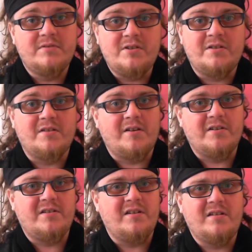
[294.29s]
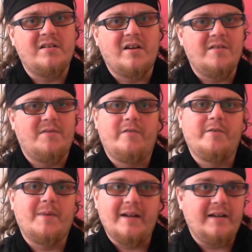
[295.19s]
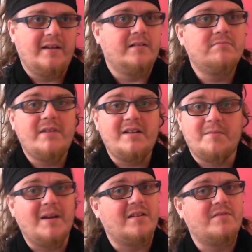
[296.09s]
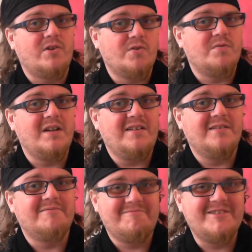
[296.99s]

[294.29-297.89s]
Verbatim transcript: Just as long as it's not involving my hair, it's a mess for a good reason.